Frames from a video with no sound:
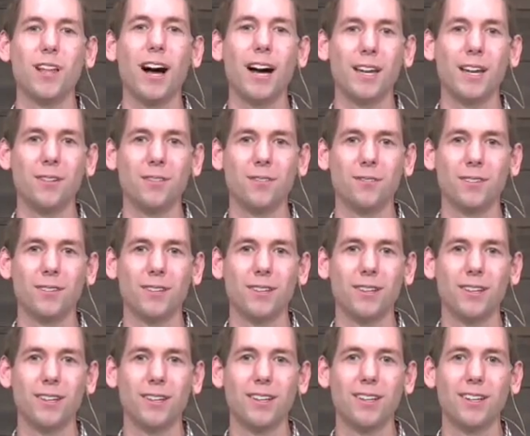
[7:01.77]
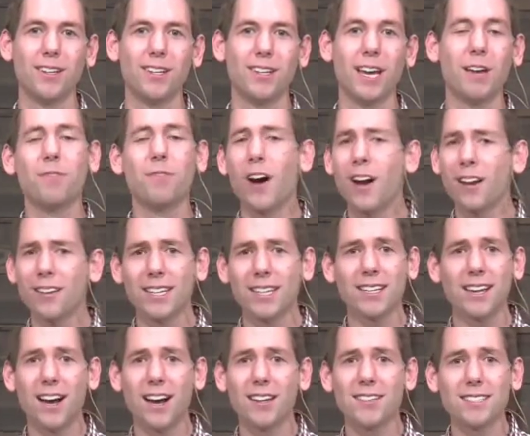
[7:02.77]
life. And finally,
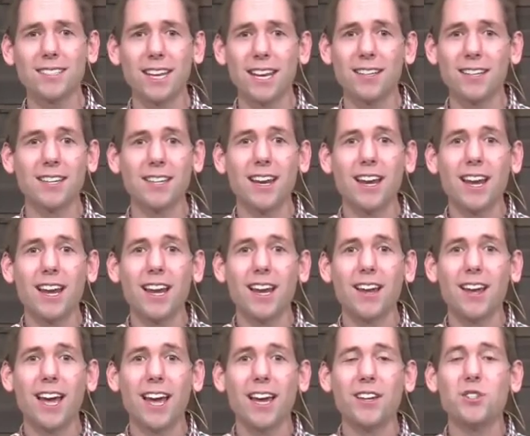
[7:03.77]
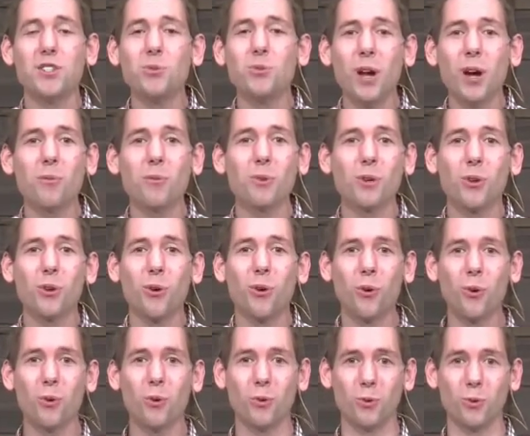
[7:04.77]
God says, and do not
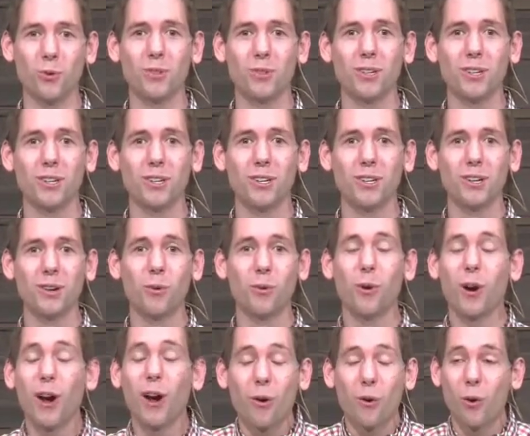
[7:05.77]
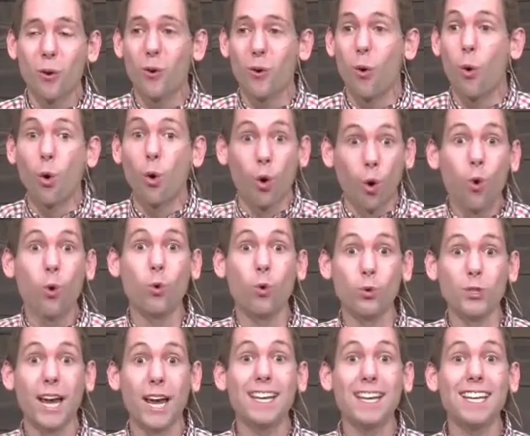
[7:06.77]
withhold or
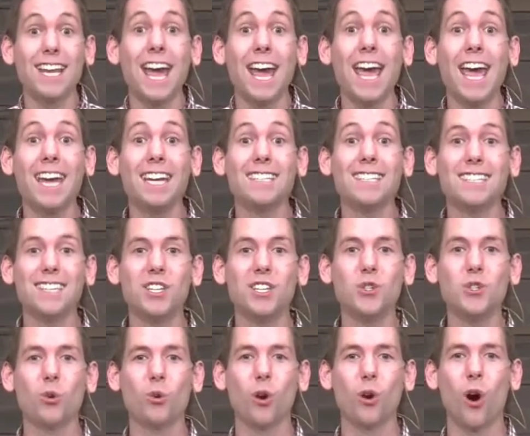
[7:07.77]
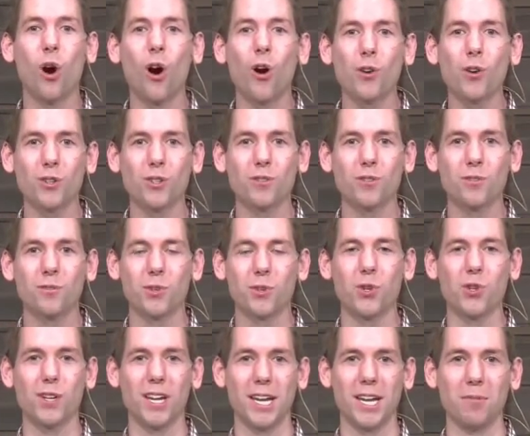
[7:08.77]
hold any hate in your heart for
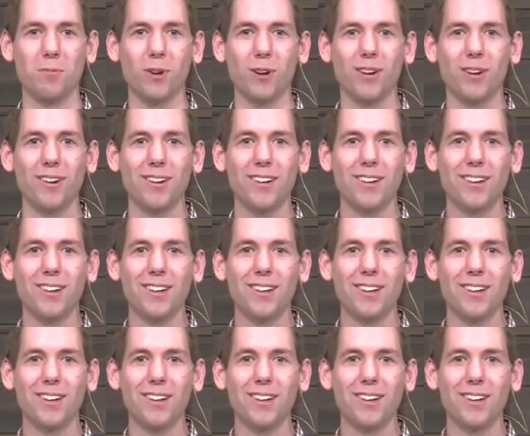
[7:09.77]
your neighbor.